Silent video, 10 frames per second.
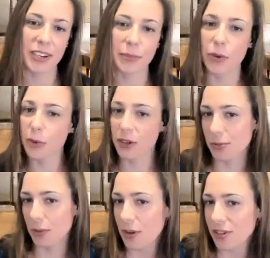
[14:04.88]
and what
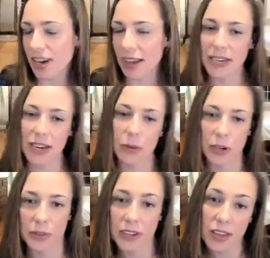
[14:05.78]
works with one child may not
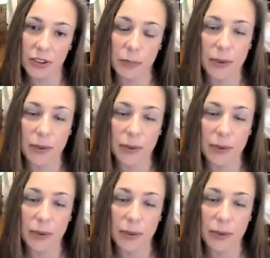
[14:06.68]
work with another.